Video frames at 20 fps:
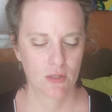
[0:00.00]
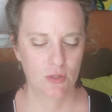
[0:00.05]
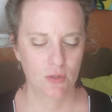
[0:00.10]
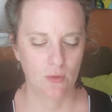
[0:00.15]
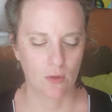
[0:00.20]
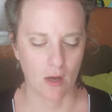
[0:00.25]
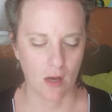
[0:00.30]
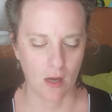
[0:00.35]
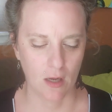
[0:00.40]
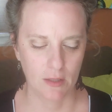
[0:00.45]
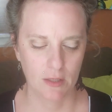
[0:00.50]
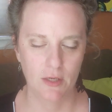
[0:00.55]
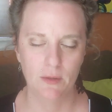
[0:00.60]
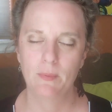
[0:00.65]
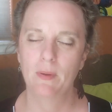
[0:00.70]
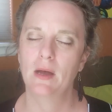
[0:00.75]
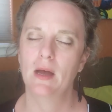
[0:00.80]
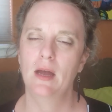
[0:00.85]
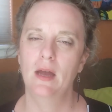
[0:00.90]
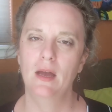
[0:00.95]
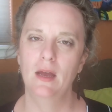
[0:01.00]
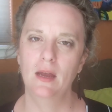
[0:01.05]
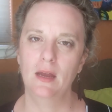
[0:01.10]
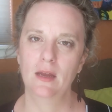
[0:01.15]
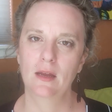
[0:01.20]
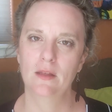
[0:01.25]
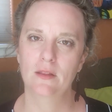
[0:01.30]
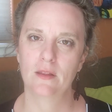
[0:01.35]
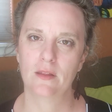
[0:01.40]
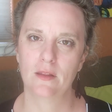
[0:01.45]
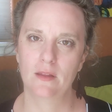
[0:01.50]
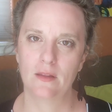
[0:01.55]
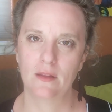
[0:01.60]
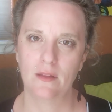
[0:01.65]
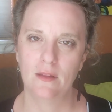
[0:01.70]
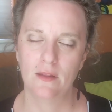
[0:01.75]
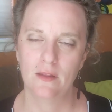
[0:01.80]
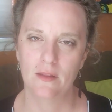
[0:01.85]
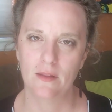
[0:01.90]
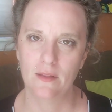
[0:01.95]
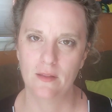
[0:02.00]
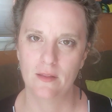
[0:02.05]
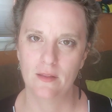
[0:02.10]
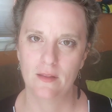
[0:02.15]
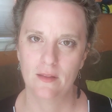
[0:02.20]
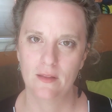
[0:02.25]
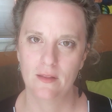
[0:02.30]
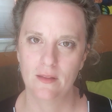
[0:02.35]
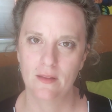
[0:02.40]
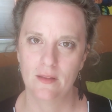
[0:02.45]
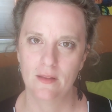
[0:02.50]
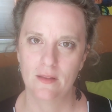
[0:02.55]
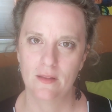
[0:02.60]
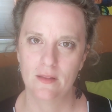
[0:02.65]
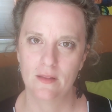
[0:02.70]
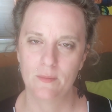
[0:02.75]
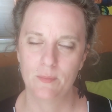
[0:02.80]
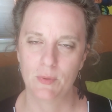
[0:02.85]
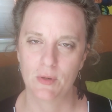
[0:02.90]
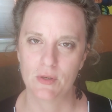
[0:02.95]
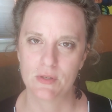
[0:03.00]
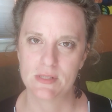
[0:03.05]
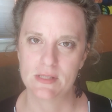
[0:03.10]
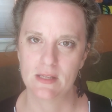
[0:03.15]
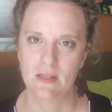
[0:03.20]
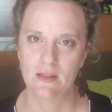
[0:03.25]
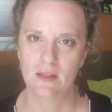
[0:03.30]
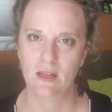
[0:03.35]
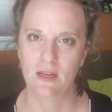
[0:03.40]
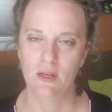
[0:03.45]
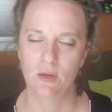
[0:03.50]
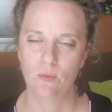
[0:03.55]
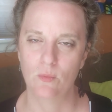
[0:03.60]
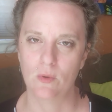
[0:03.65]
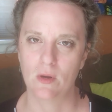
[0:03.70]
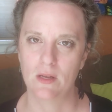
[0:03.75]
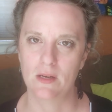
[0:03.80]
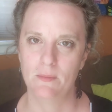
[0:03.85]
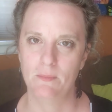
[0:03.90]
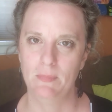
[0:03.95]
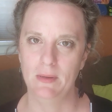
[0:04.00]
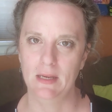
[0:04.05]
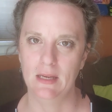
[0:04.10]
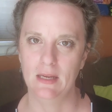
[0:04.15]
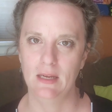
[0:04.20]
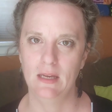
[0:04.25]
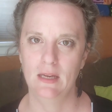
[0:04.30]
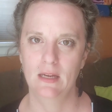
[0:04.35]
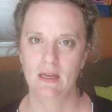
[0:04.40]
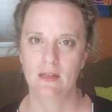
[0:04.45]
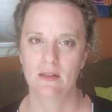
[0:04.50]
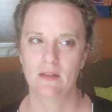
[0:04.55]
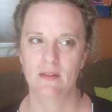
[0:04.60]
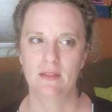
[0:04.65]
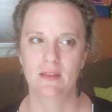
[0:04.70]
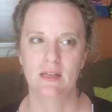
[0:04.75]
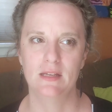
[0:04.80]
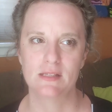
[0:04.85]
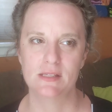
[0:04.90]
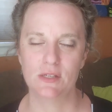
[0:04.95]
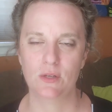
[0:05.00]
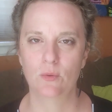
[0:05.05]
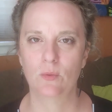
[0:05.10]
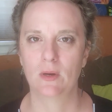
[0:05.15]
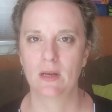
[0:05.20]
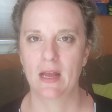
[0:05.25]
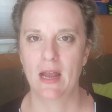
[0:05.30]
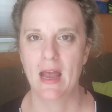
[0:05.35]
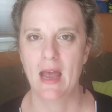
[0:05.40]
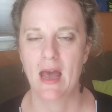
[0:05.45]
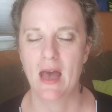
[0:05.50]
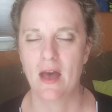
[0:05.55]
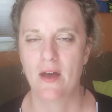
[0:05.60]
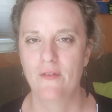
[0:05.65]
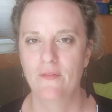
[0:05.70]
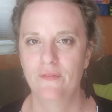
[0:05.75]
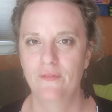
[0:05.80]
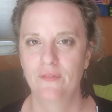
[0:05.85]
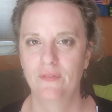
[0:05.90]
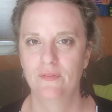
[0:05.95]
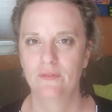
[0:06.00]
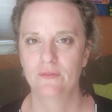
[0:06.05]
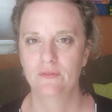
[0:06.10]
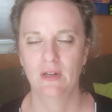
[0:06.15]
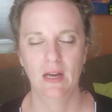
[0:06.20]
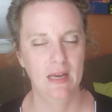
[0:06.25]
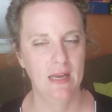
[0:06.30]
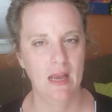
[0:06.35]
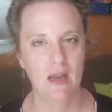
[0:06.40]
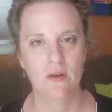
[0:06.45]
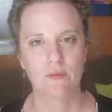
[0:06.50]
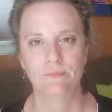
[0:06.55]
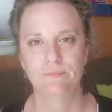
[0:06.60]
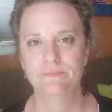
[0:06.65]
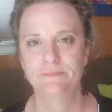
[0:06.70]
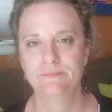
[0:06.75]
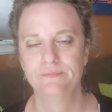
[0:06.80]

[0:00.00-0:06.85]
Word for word: to occupy the person that you want to be and the things you want to have right now.